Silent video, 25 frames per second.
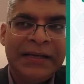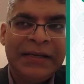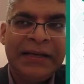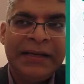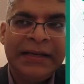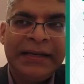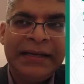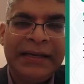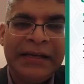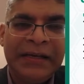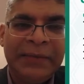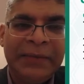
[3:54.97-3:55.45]

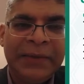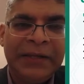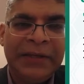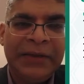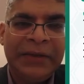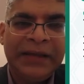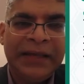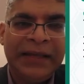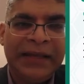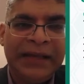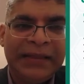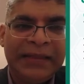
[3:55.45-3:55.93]
Here we're
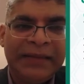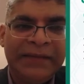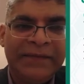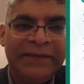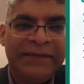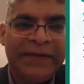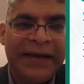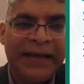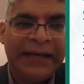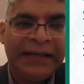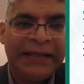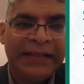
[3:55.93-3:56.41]
looking at the
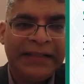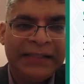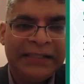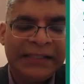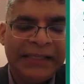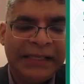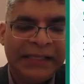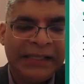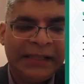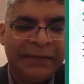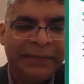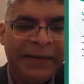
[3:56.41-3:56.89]

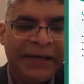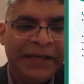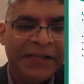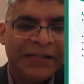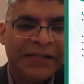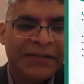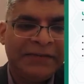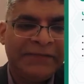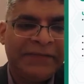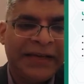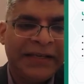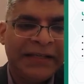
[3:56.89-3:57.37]
vitals, like the
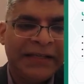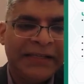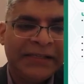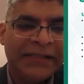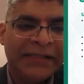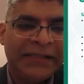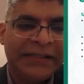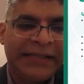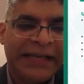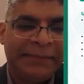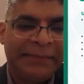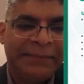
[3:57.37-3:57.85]
patient vitals,
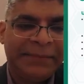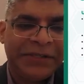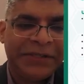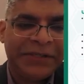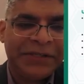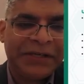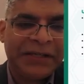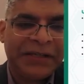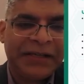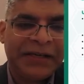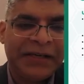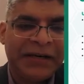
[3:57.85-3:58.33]
the
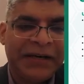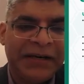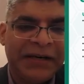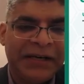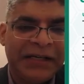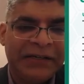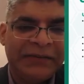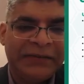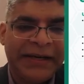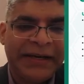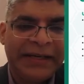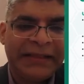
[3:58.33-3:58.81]
temperature, their
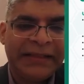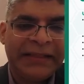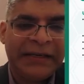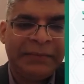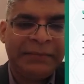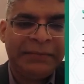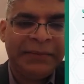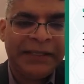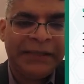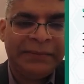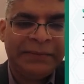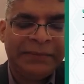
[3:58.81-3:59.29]
heart rate, their
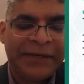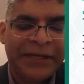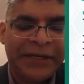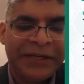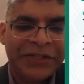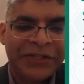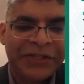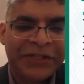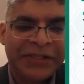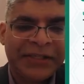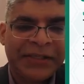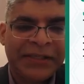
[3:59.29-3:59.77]
blood
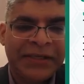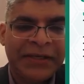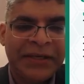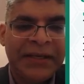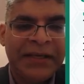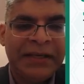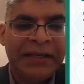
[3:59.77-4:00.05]
pressure,